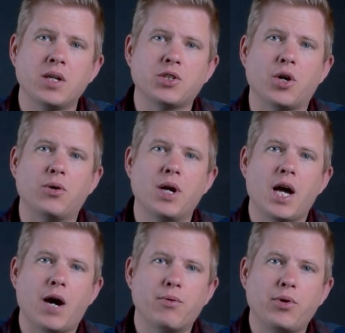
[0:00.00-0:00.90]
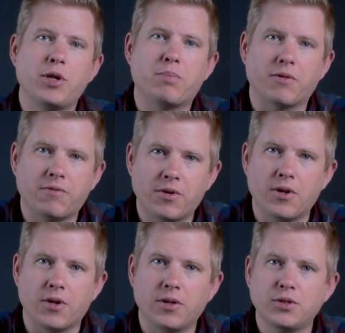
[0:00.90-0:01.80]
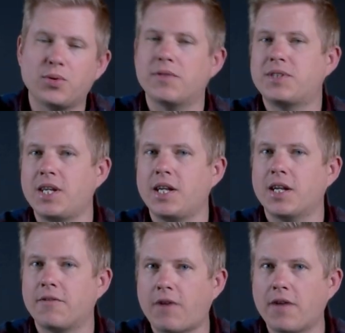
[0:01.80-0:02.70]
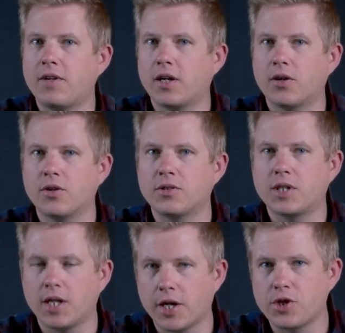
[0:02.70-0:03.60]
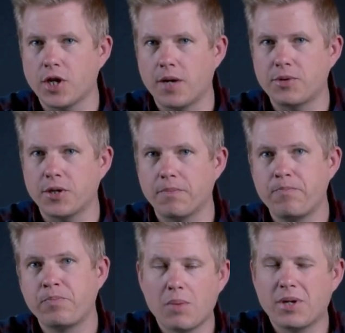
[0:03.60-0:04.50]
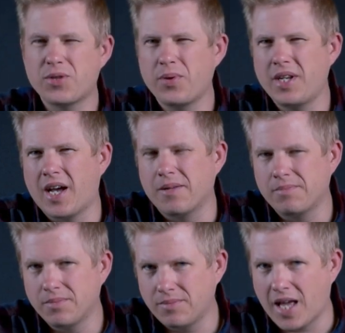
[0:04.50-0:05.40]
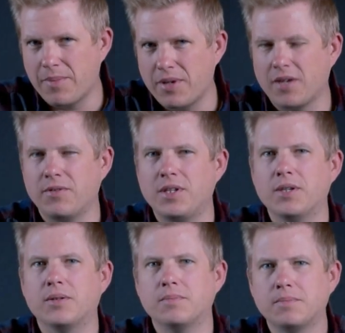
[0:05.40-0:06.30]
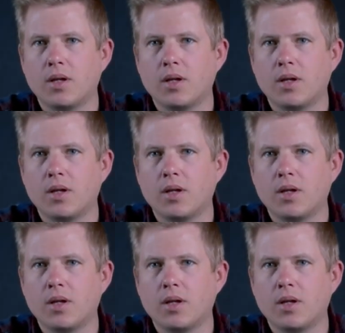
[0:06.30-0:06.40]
so I would really prefer to have seen a 5 gigahertz connection option, but it's really not that big of a deal.